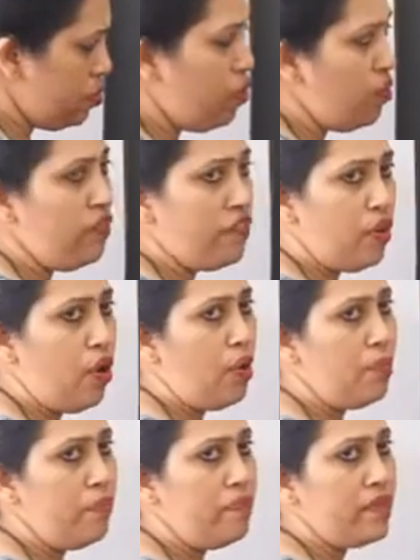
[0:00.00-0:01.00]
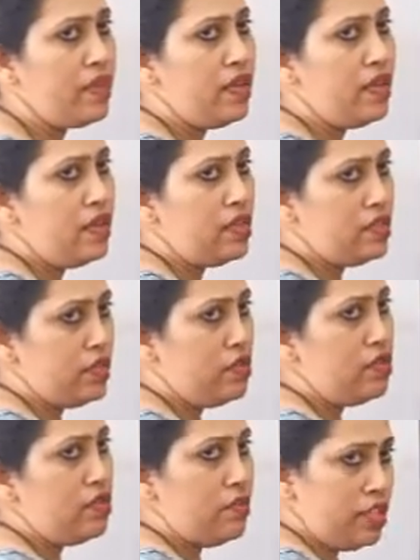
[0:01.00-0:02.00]
go from
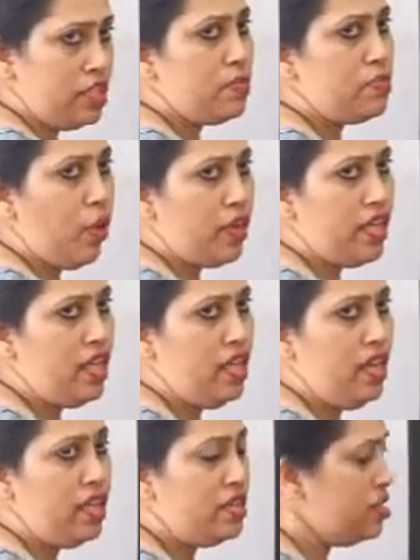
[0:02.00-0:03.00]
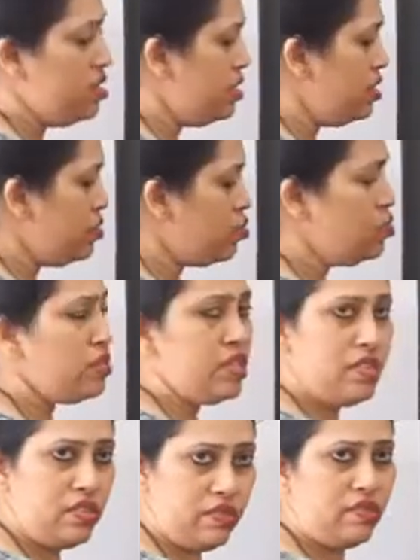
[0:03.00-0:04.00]
the mother's body to
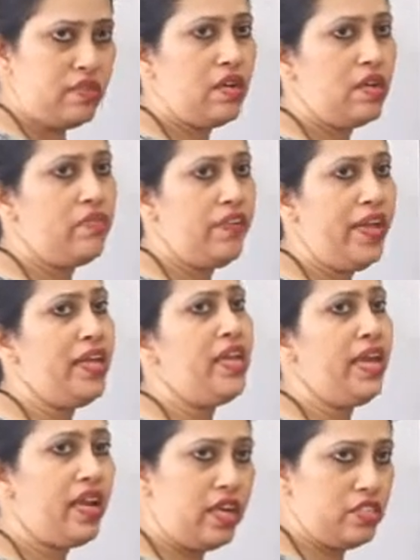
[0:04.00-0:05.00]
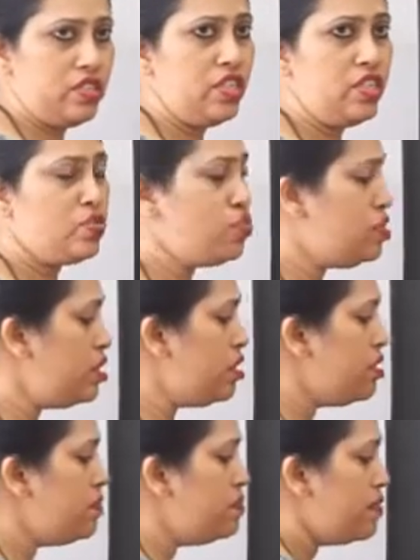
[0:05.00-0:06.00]
the vein and artery to
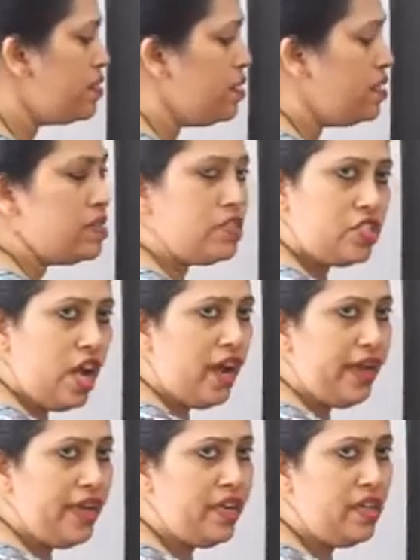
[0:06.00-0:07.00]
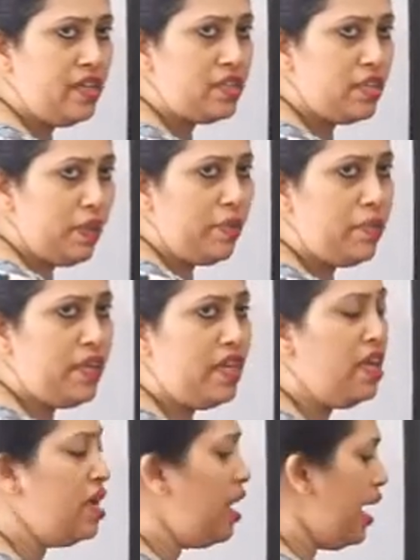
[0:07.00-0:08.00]
the child, the
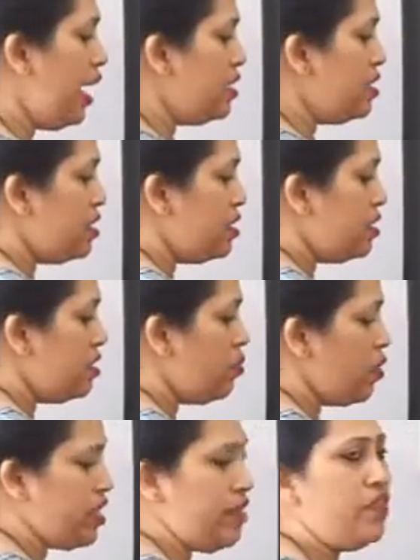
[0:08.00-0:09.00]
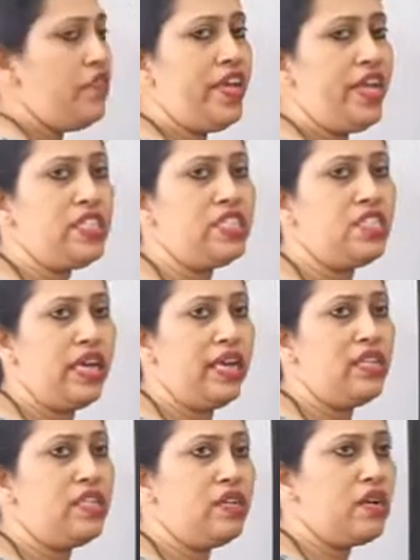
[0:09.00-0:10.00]
baby, and whatever waste
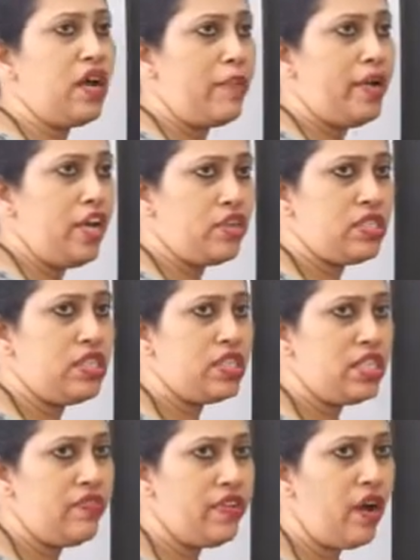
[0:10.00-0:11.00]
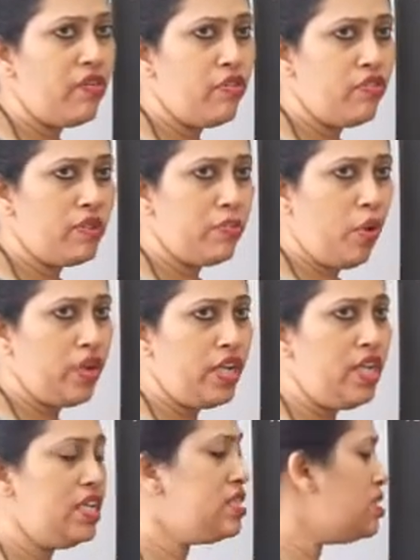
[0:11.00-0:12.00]
and the carbon dioxide is given out of the
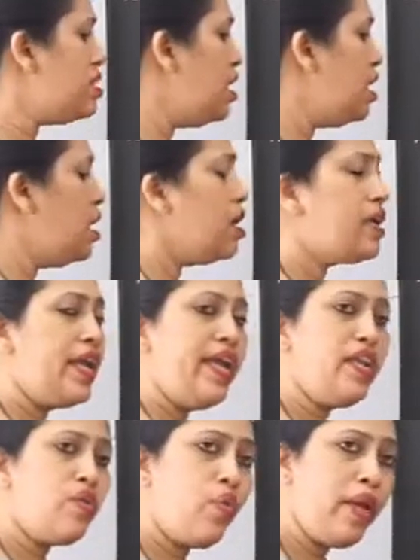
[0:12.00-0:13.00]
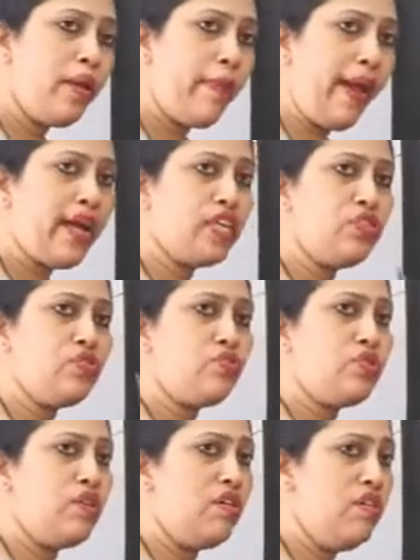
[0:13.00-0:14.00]
body is again going back
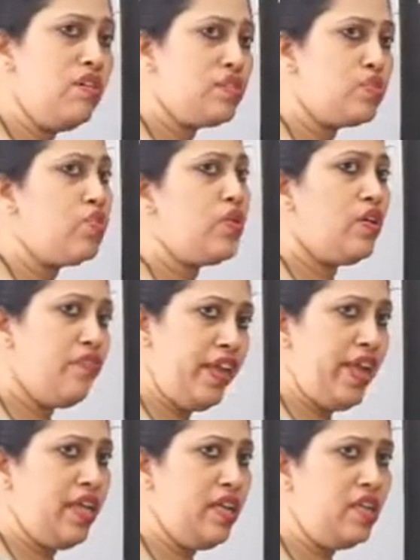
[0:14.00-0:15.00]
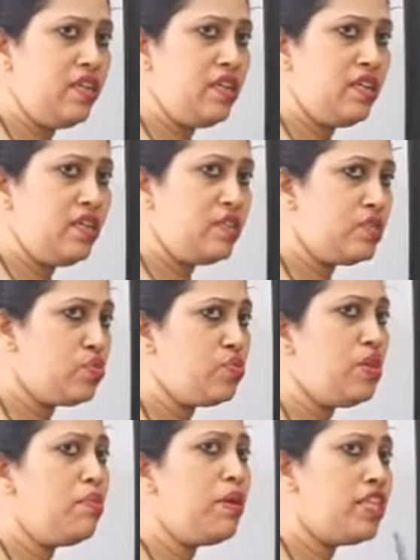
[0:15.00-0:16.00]
into the through a vein
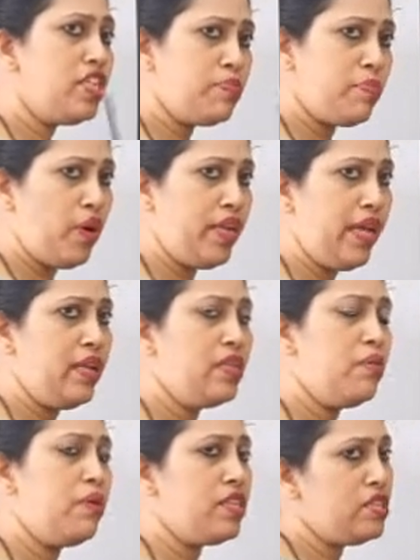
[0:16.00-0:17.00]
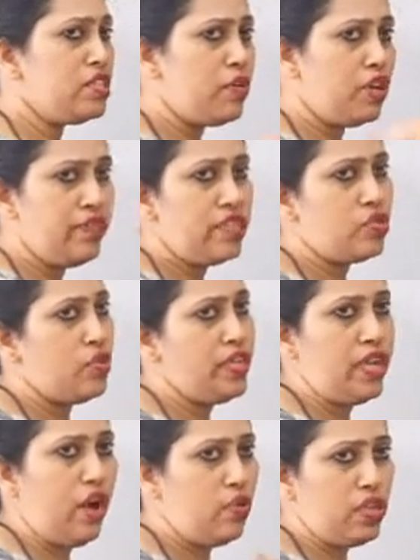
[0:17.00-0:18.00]
to the mother's body, and the mother's body will throw
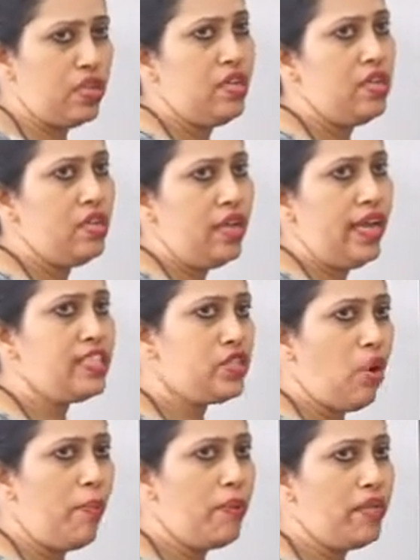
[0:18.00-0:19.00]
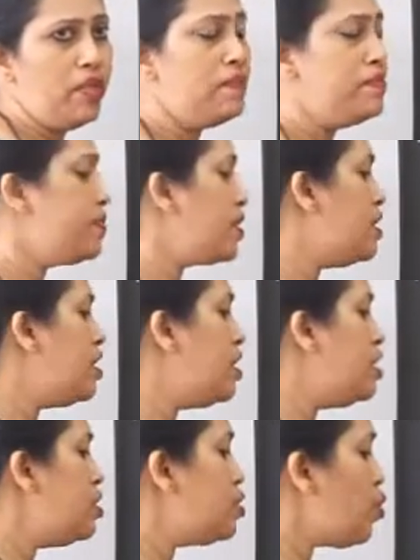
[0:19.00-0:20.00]
it out as
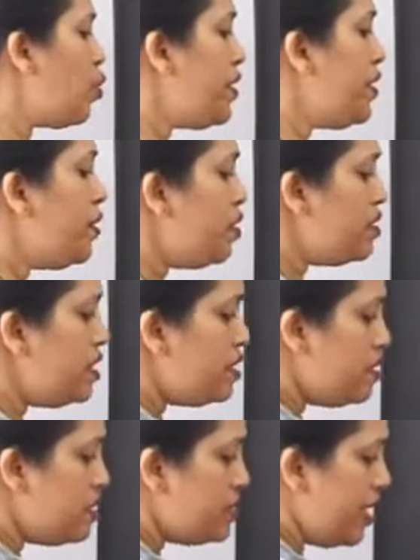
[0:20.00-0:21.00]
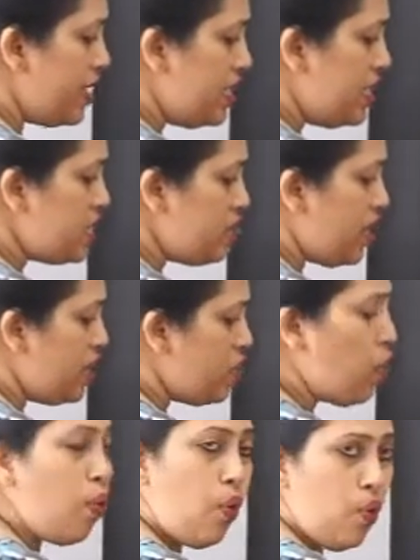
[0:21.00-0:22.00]
normal. So here there is
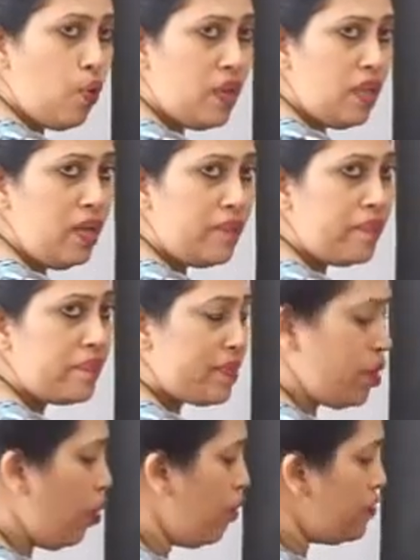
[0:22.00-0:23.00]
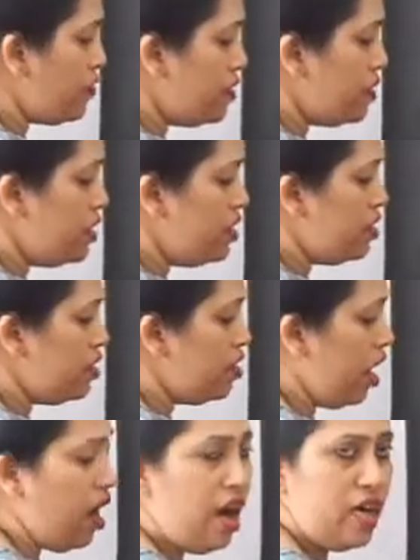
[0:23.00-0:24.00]
one hole in the
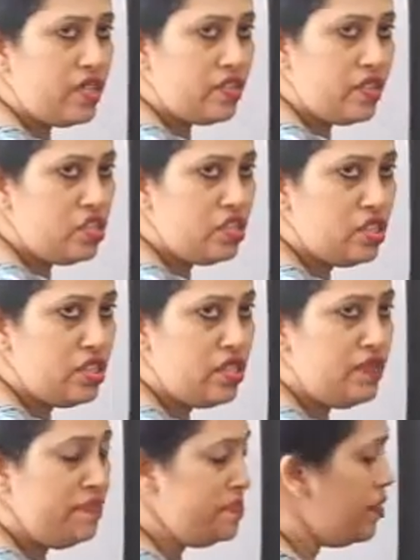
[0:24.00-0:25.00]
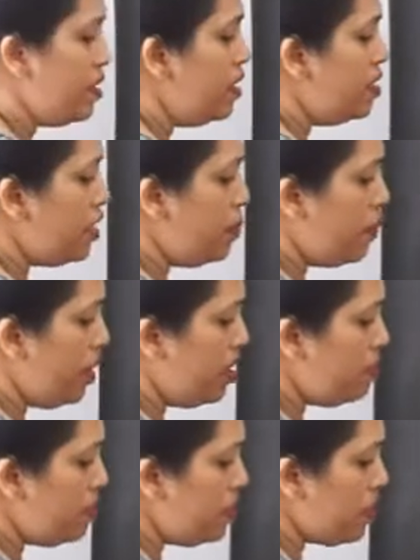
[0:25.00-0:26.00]
heart region. The
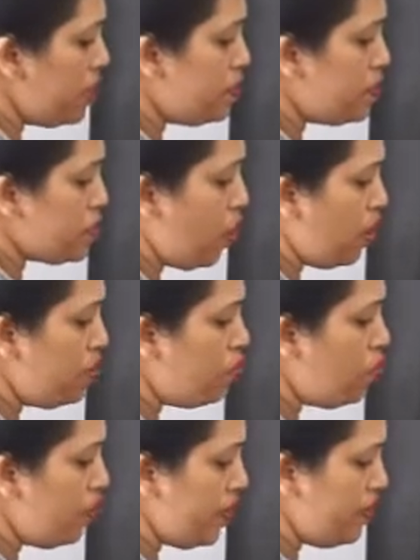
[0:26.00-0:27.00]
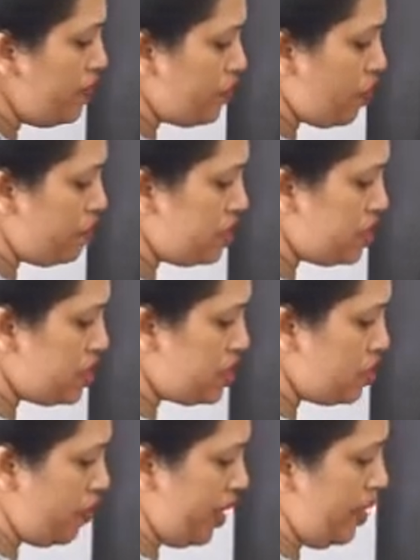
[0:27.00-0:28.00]
blood keeps on moving from
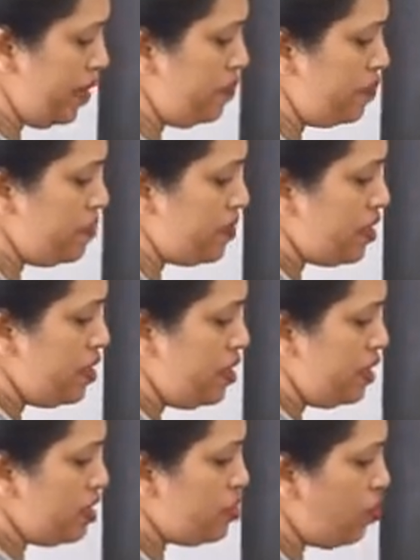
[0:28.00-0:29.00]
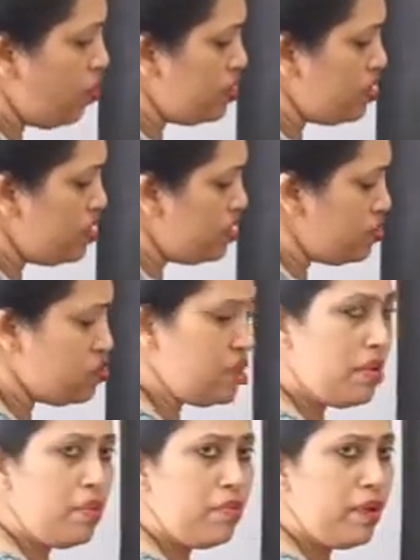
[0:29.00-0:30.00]
this way. It goes to
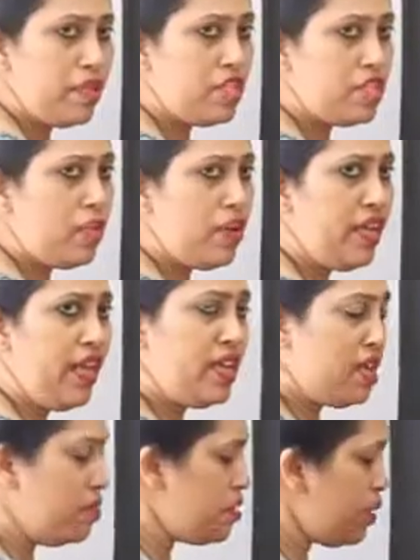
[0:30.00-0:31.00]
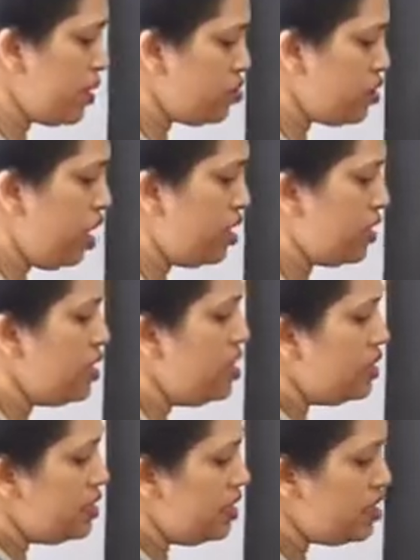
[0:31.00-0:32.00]
the mother's body and comes back to the
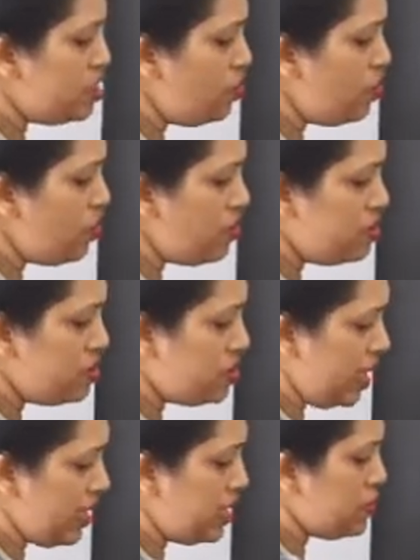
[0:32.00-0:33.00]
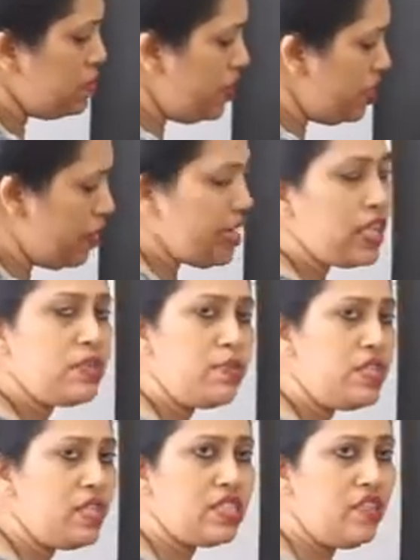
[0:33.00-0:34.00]
heart. There is no tricuspid,
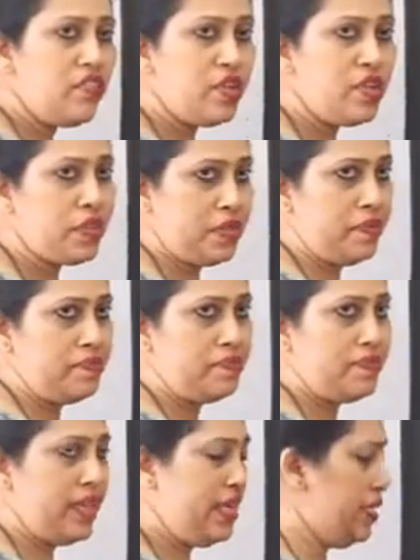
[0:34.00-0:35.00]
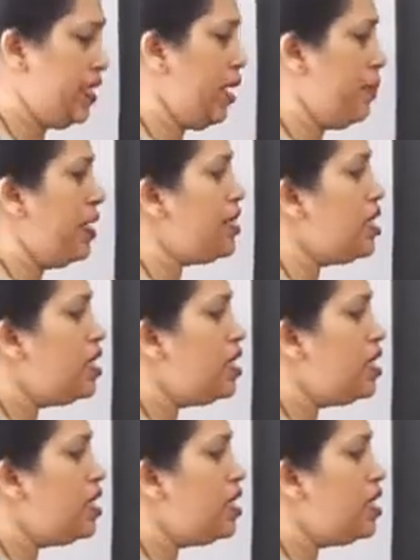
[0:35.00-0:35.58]
bicuspid doesn't work that time. And